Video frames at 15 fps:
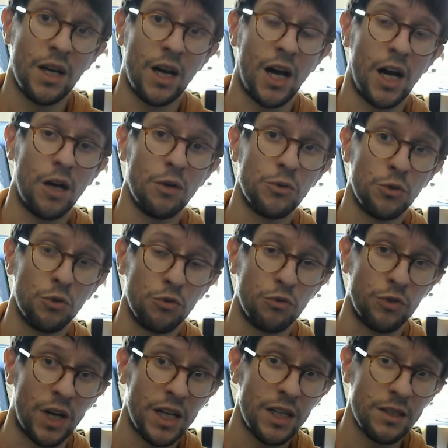how to
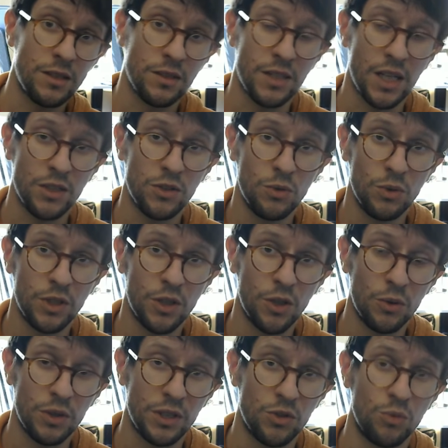write that
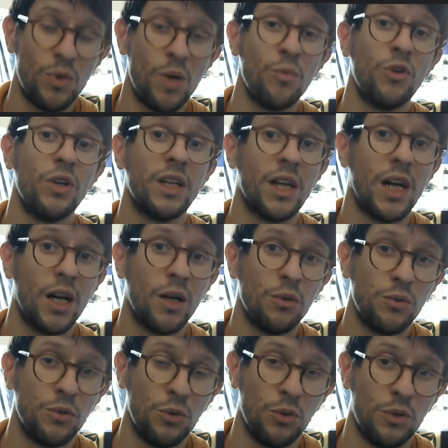Unicode into memory and how
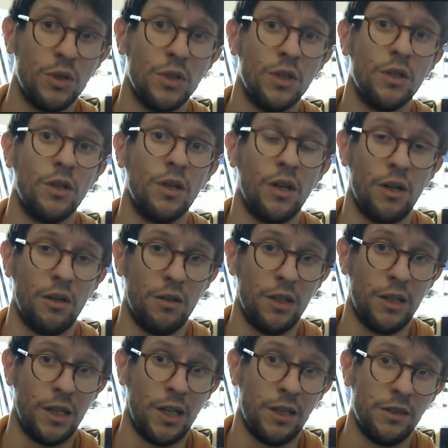to
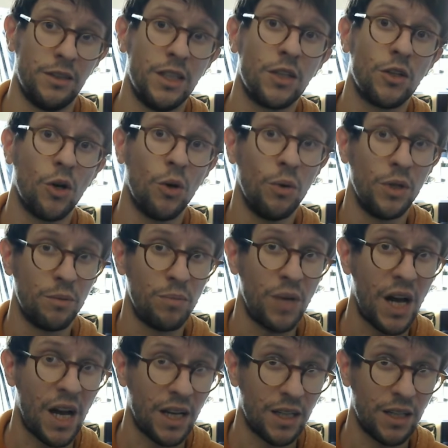decode it
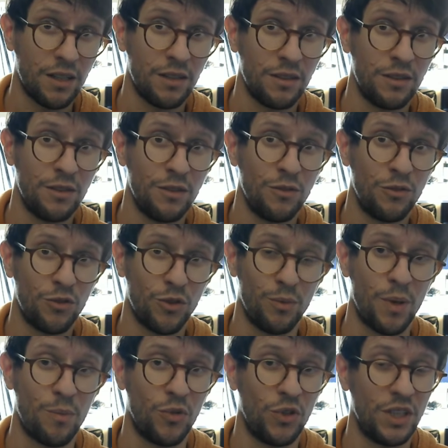back from
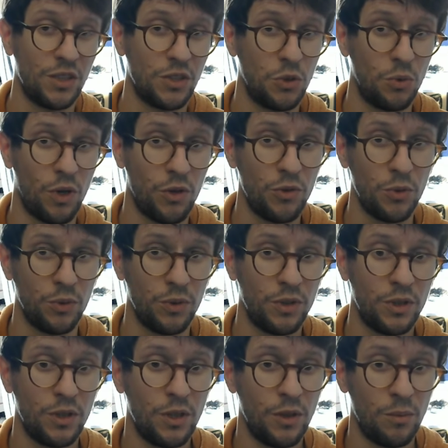memory into a rune.
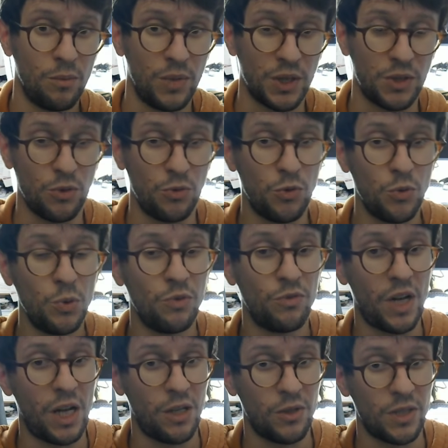But the rune
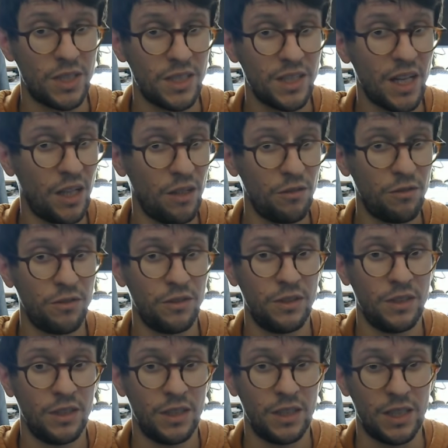value itself
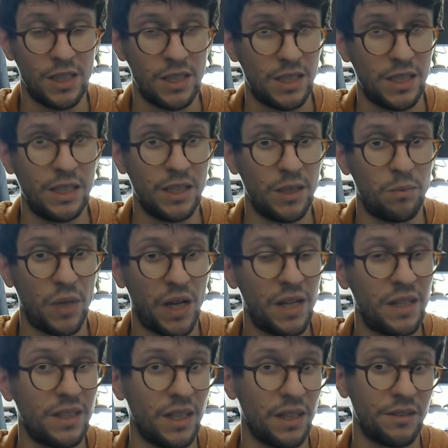is
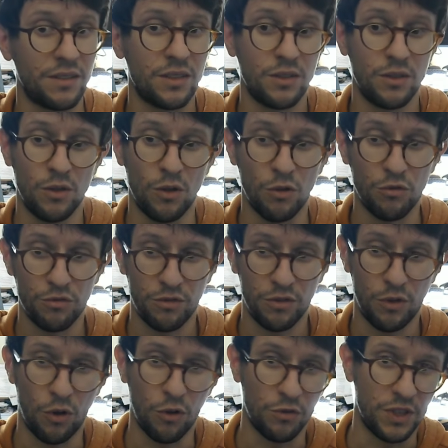independent of
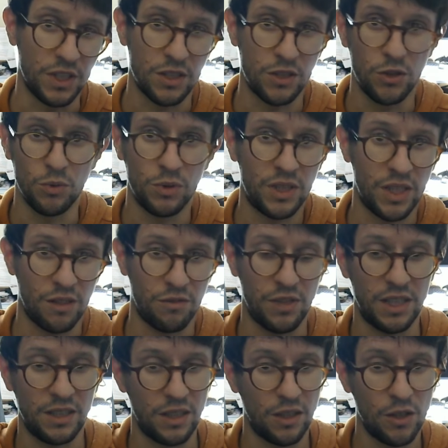this
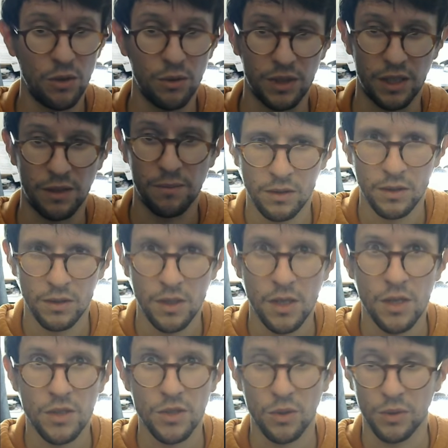UTF-8 encoding.
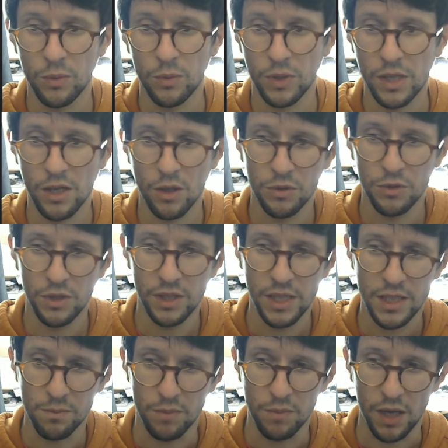So then we can go to the
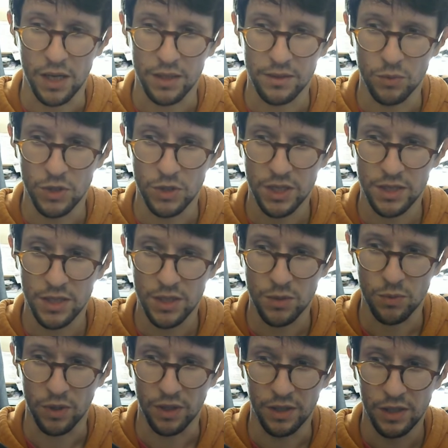next byte, which is this
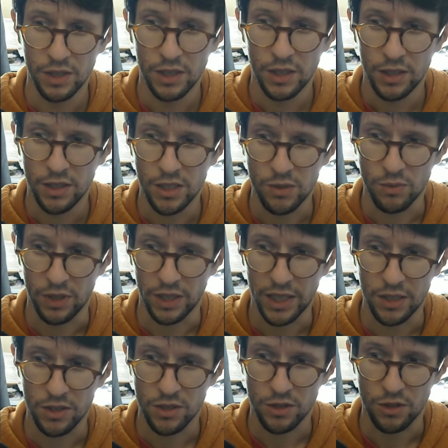one. This one
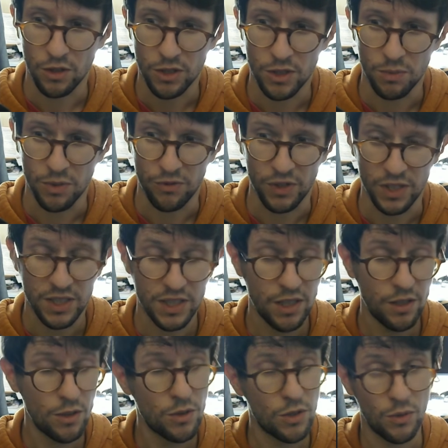again starts with a
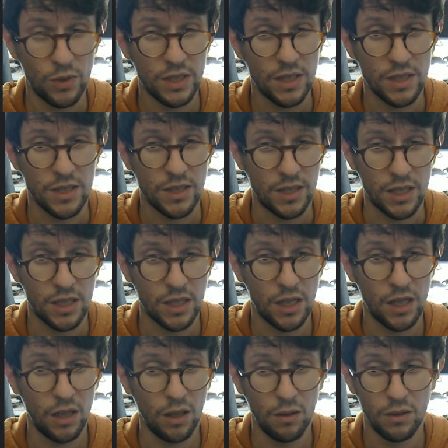0, so it's a
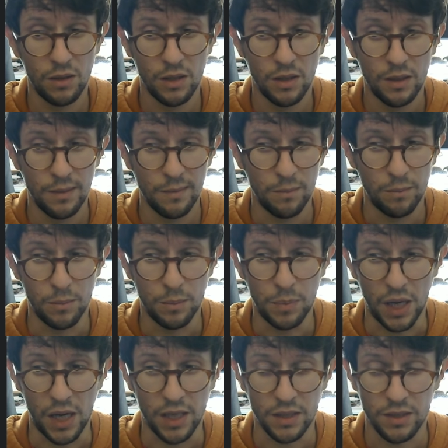single
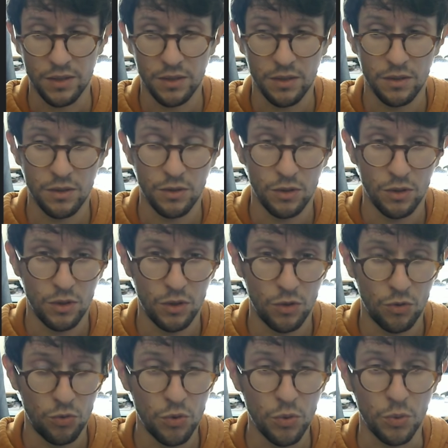byte
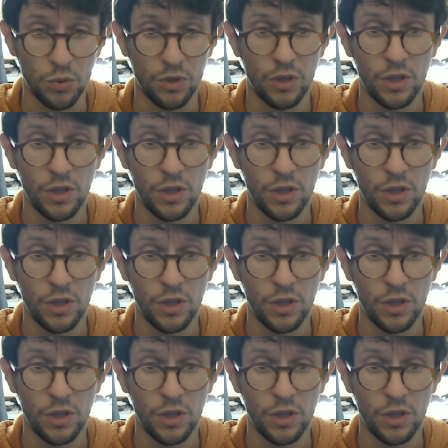rune.